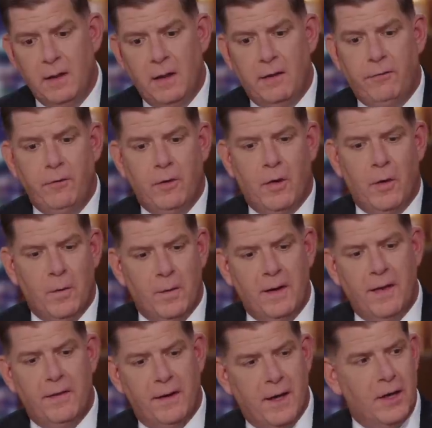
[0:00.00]
If you go to
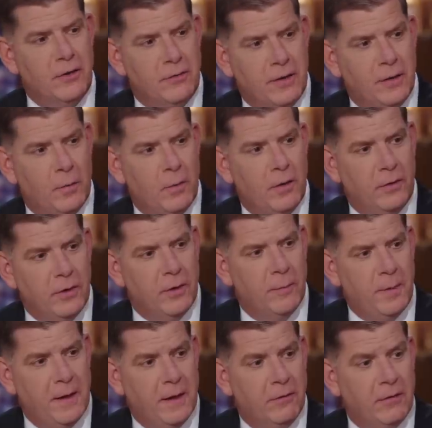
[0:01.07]
another country in the world,
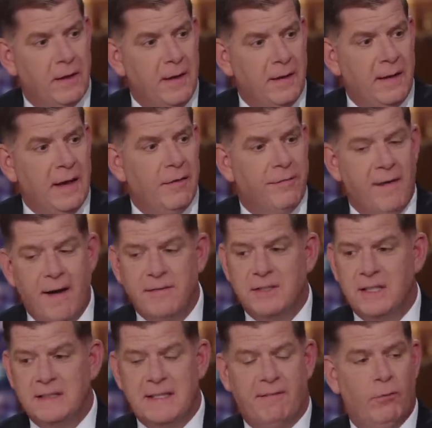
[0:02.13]
European country, they get five,
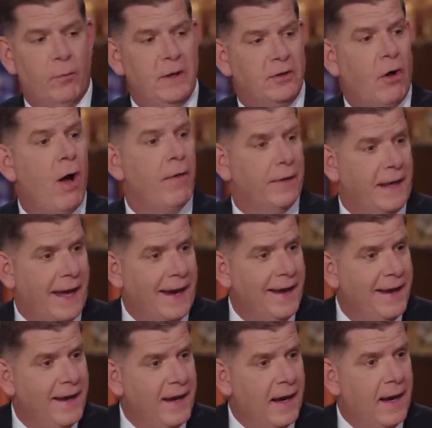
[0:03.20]
six, seven weeks holiday.
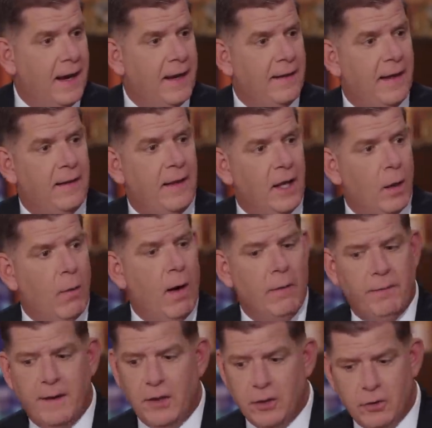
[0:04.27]
Right. And, and they go out
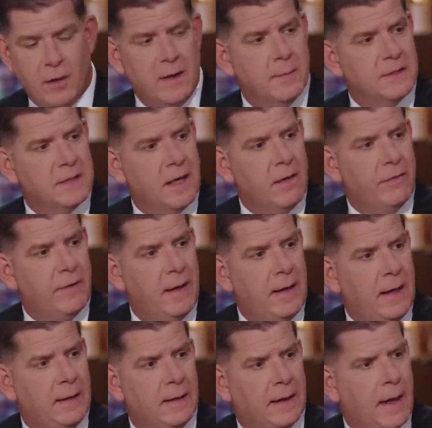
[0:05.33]
and they enjoy themselves,
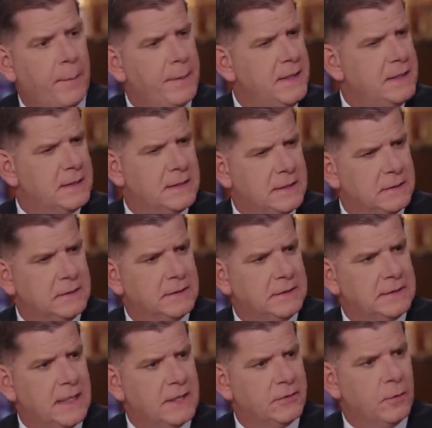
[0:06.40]
and the companies are still
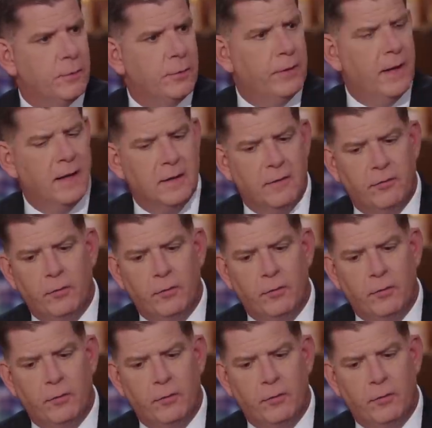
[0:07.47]
successful and productive.